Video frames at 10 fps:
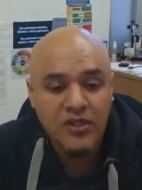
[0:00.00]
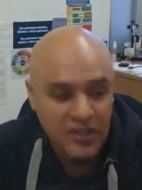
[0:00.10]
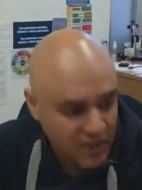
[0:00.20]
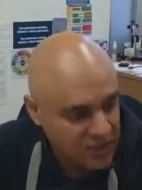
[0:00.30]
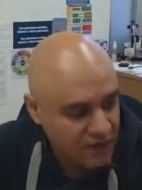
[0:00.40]

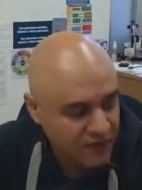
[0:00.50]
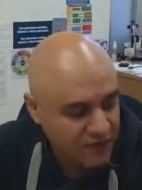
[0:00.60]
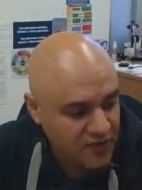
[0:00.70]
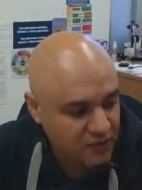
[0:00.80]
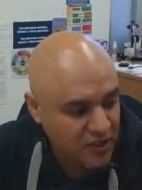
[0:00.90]
teach the
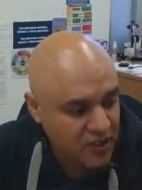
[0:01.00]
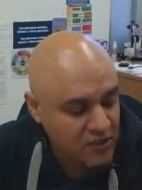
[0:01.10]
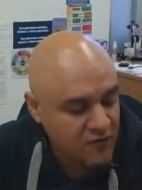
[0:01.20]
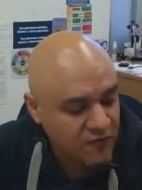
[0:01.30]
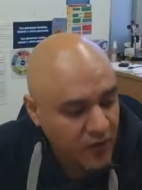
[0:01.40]
15
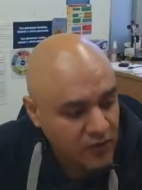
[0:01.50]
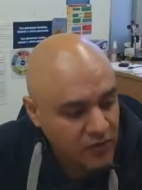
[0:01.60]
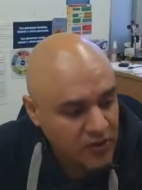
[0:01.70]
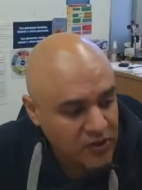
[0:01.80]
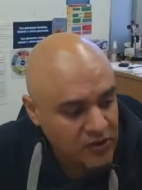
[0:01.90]
minutes
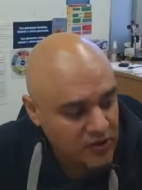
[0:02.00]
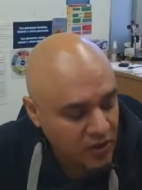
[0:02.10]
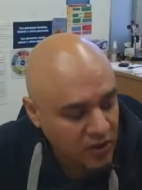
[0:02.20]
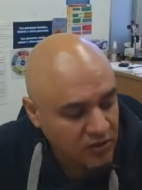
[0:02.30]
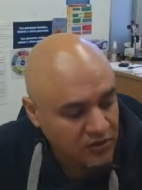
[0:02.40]
focus
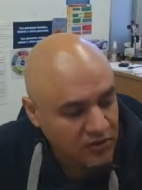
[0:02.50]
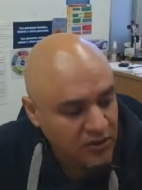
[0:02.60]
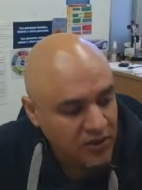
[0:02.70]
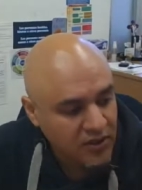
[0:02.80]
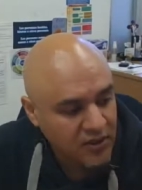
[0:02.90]

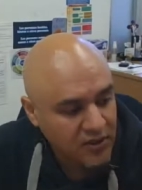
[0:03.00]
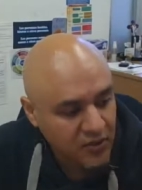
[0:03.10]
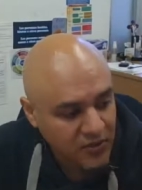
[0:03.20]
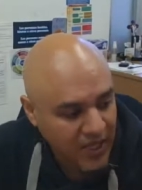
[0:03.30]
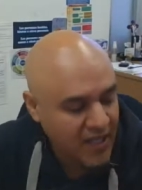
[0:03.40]
on
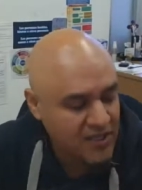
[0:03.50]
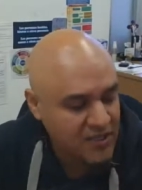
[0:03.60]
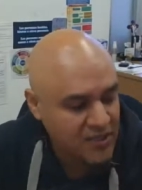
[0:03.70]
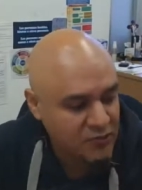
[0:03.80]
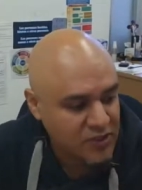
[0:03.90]

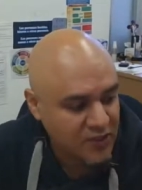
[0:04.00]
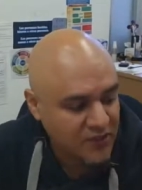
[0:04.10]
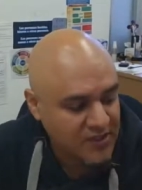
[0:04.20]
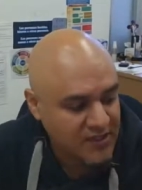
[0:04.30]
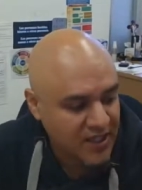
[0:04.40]
that
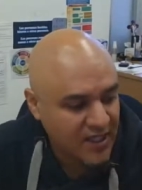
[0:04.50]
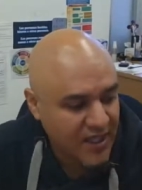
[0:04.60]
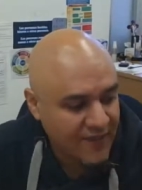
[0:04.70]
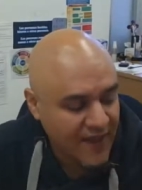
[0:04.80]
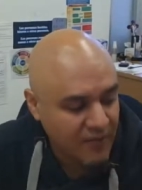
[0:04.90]
specific skill
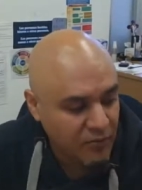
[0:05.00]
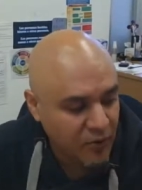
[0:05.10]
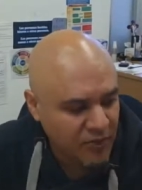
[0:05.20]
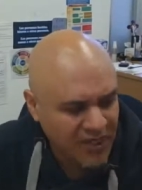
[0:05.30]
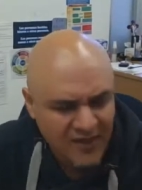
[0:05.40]
at that
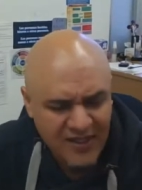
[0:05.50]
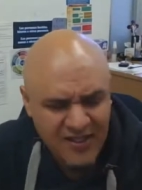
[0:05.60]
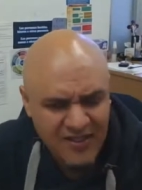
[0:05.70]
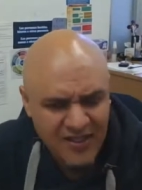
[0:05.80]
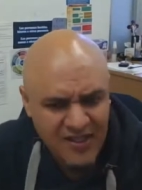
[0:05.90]
moment. Indeed,
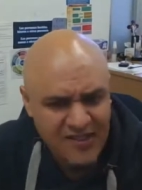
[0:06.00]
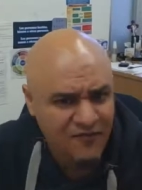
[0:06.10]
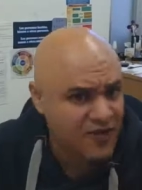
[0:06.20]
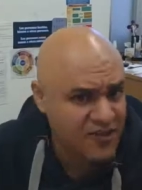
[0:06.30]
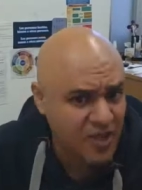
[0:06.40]
I think it's the
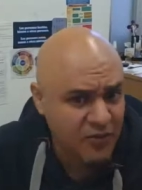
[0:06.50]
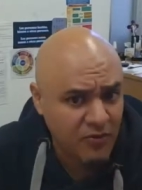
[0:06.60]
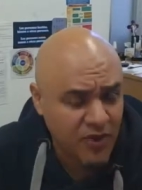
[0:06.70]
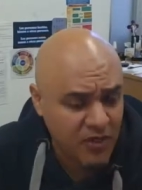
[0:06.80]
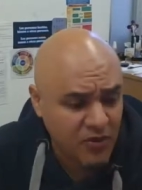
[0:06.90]
first
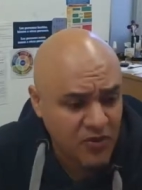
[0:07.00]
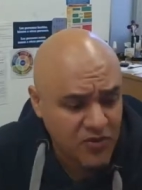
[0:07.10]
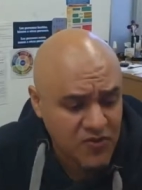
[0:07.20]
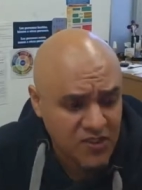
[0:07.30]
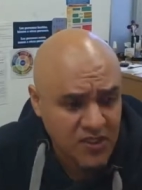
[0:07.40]
topic we are going
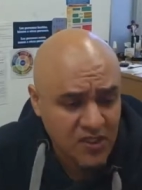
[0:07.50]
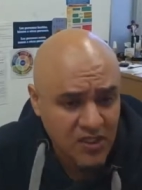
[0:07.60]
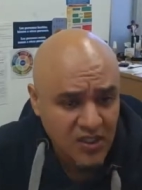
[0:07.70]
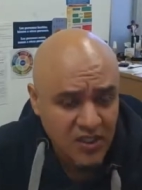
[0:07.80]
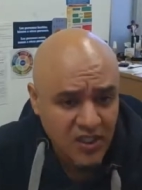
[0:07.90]
to see.
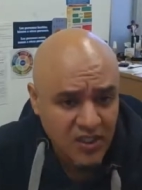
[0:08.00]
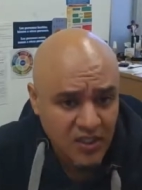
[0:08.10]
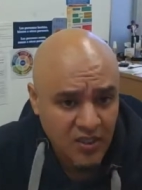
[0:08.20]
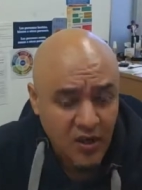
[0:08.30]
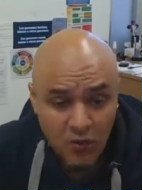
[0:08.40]

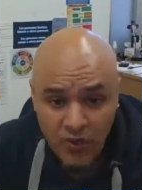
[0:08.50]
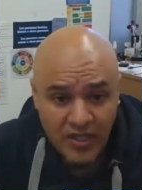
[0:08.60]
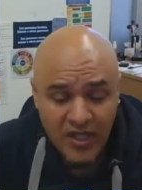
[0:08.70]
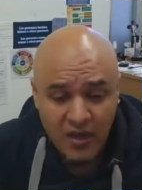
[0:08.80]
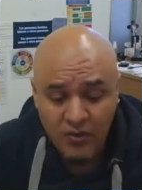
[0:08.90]
Uh,
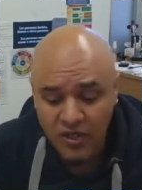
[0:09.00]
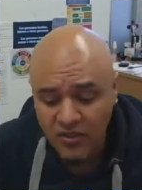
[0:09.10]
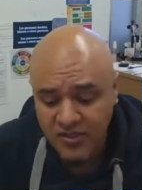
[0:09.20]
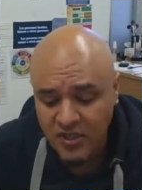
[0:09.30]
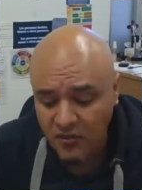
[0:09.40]
right now, we are
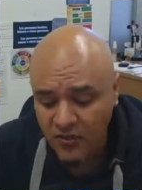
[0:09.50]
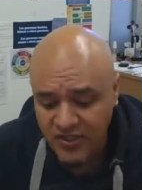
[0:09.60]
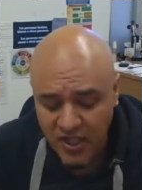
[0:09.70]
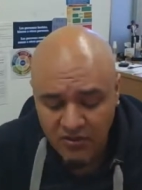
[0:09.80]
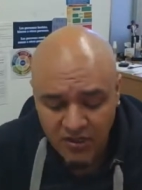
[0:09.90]
going to start with
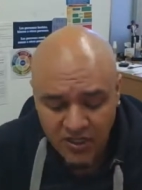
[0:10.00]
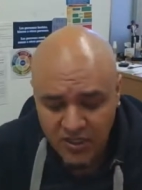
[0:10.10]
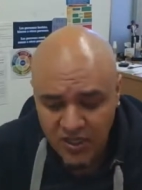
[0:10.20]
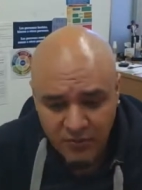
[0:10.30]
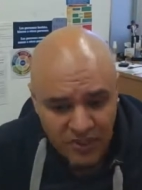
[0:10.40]
general
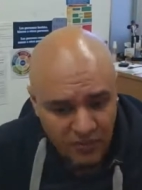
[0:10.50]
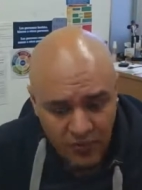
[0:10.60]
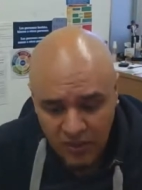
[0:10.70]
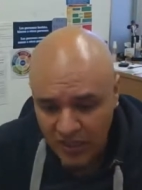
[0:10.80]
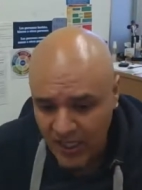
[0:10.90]
teaching. I mean,
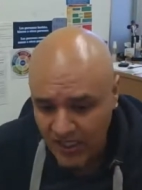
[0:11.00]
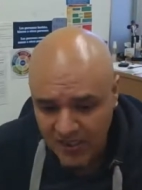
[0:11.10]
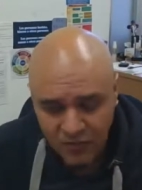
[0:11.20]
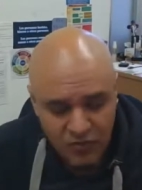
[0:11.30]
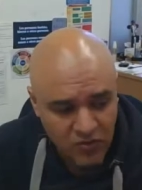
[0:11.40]
we're going to ask
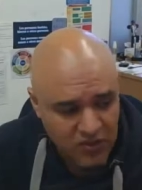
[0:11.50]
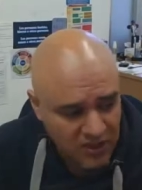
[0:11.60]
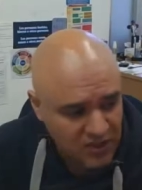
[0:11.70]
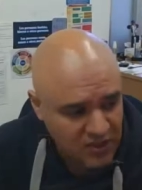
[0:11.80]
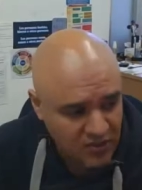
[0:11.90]
them to
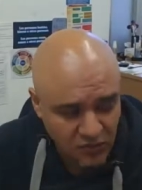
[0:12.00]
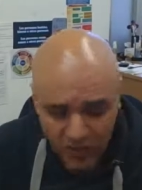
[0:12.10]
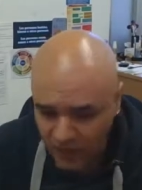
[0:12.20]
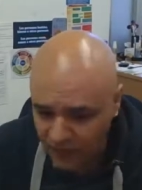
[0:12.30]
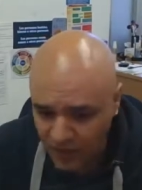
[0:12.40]
teach
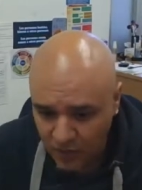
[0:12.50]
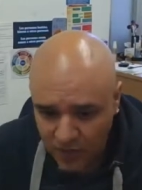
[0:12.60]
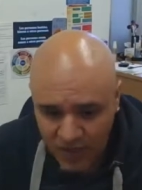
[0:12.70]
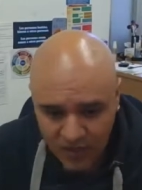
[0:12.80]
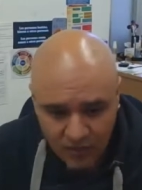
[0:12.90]
whatever they
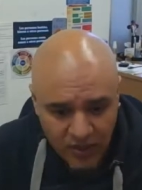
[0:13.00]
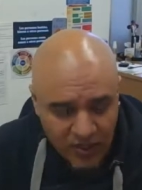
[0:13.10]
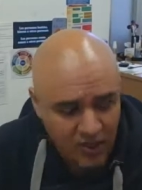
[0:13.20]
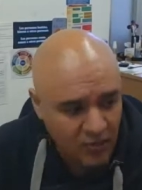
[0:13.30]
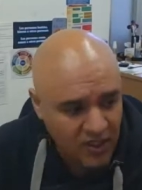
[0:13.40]
want, the
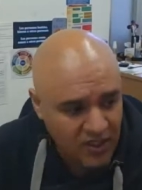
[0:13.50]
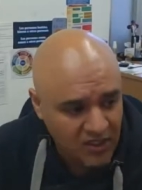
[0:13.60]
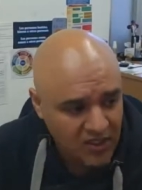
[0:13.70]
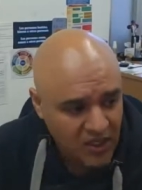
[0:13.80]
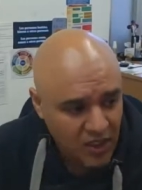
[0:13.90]
way they want it,